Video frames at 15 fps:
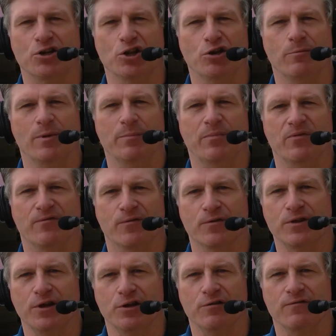a little bit
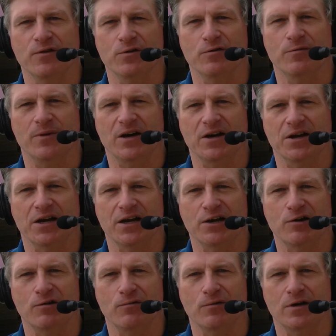before the interview about
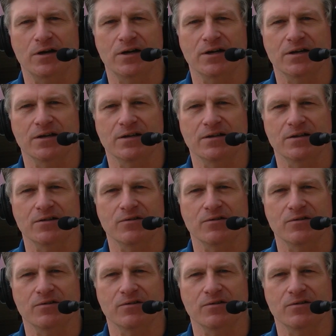how uh,